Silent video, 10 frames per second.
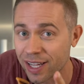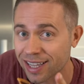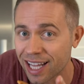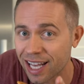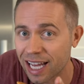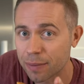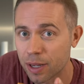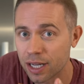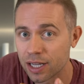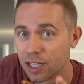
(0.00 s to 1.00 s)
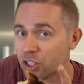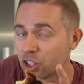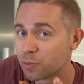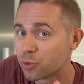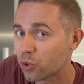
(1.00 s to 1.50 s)
that like button,
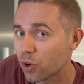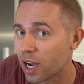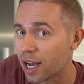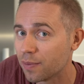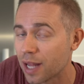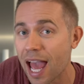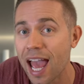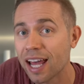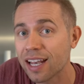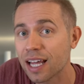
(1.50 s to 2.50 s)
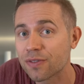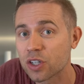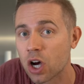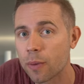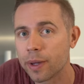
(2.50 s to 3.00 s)
subscribed, and left
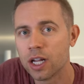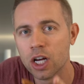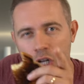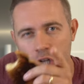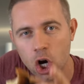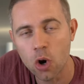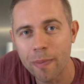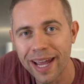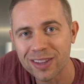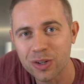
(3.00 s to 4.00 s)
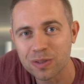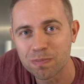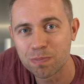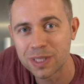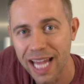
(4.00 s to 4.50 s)
a comment, go make
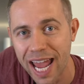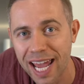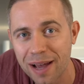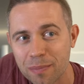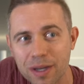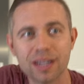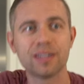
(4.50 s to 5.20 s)
those damn.